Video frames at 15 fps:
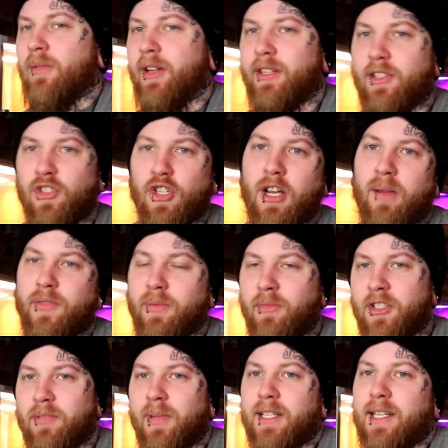shit about this job. So
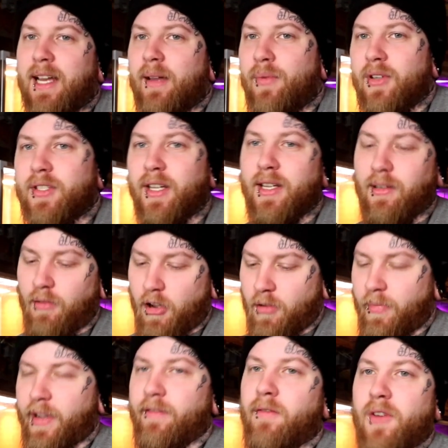most of my time I was like
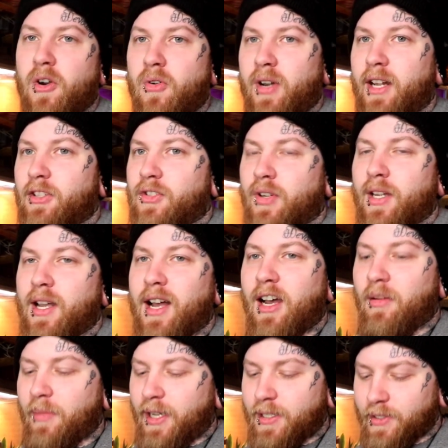on my phone answering
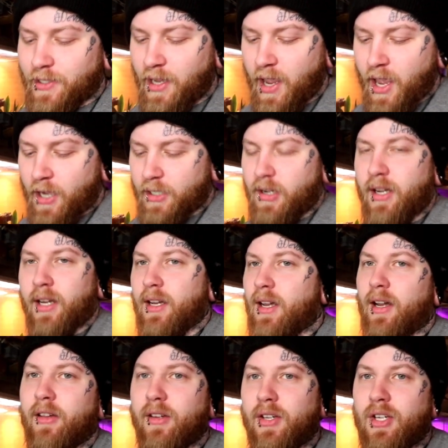comments, talking
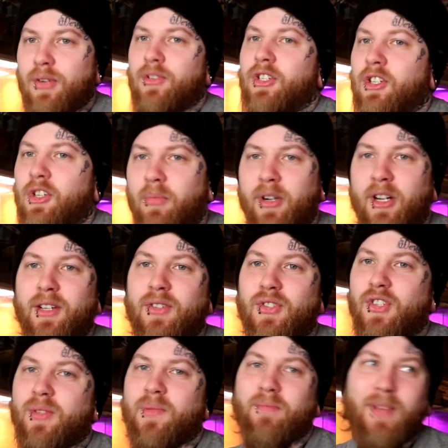to other
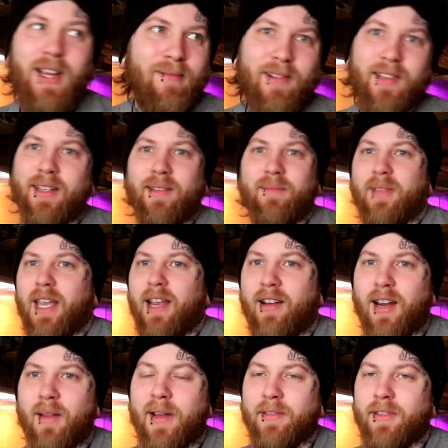YouTubers, just not really
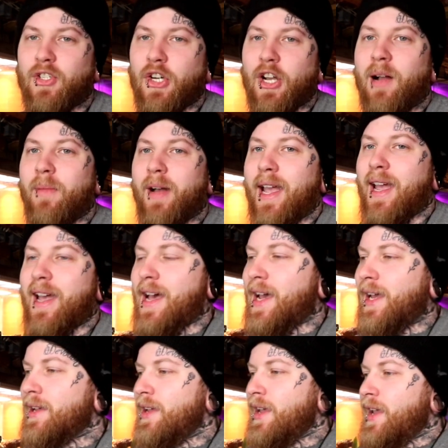caring about the job I
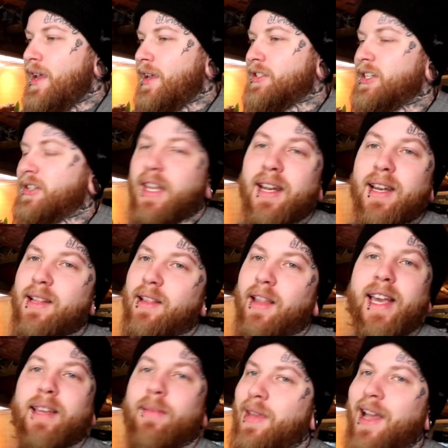had. So they didn't
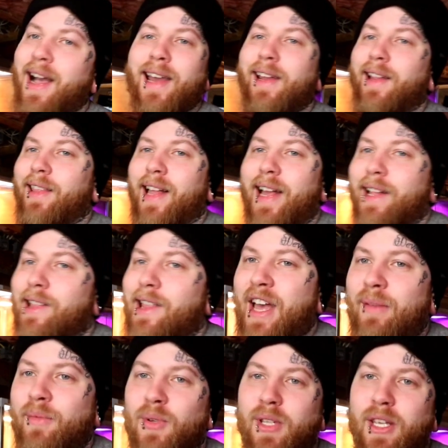like me. I didn't like
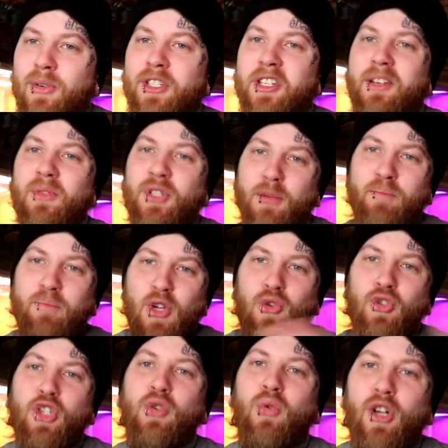them. It was a
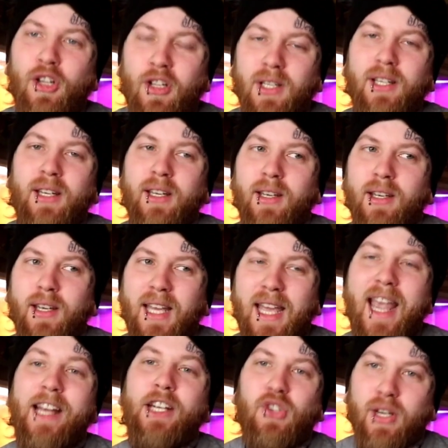mutual
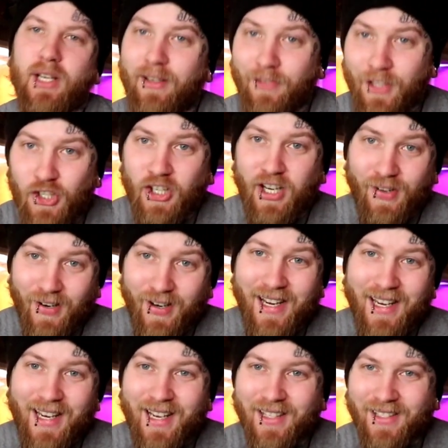hatred of each other,
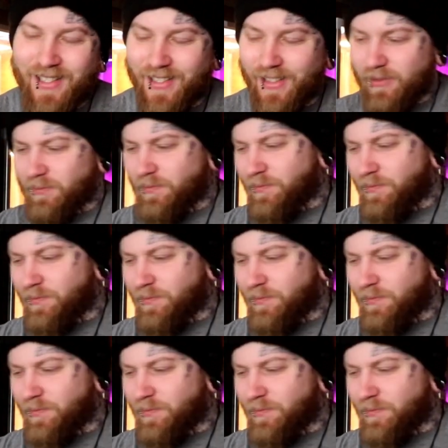I guess.